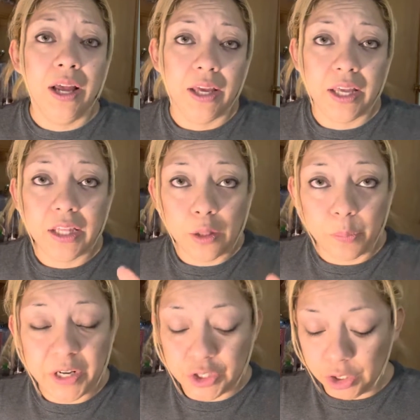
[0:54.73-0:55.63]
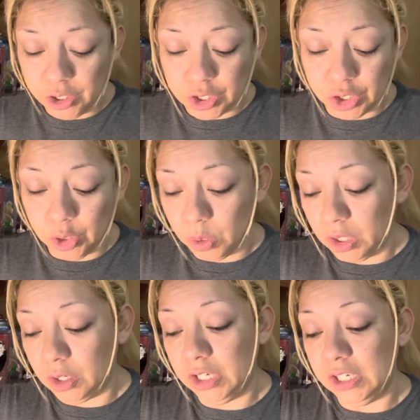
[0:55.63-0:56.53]
in the pictures, you are
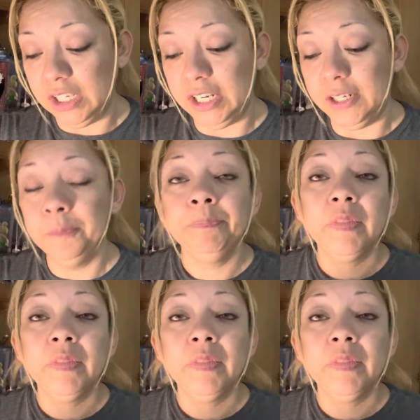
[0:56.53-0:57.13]
going to need